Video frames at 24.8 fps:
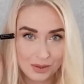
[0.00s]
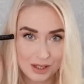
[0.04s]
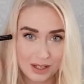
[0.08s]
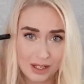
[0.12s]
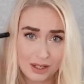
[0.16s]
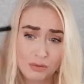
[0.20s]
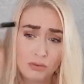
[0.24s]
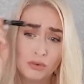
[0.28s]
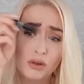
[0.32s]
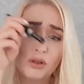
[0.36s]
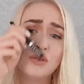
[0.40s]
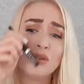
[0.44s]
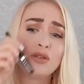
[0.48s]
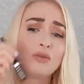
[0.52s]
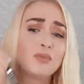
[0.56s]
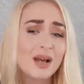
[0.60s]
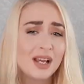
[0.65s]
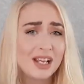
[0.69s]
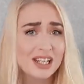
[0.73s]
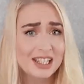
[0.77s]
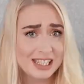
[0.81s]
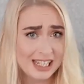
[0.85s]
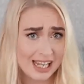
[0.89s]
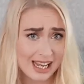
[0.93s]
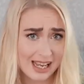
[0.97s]
it and ruined my
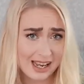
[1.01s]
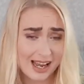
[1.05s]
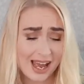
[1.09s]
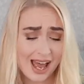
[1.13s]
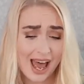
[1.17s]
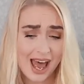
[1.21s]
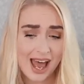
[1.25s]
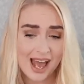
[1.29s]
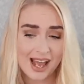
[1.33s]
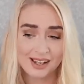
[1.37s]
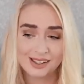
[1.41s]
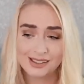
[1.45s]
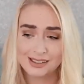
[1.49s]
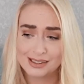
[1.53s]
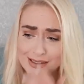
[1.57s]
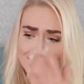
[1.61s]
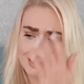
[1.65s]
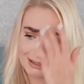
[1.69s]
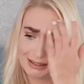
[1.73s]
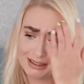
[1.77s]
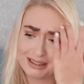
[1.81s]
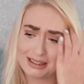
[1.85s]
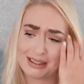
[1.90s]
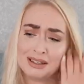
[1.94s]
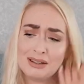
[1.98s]
entire eyes.
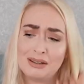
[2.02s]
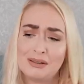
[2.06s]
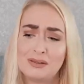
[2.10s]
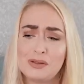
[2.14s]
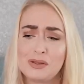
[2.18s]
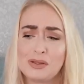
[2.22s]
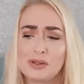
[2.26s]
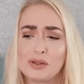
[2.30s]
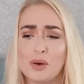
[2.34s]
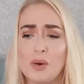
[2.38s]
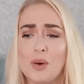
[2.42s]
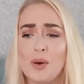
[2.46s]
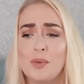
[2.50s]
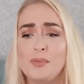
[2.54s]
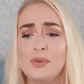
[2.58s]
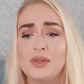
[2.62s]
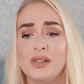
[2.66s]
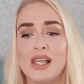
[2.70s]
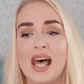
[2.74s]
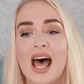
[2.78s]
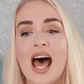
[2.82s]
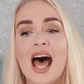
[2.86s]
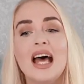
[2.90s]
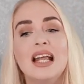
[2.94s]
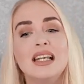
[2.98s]
I was so
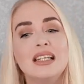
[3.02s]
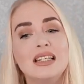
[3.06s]
upset.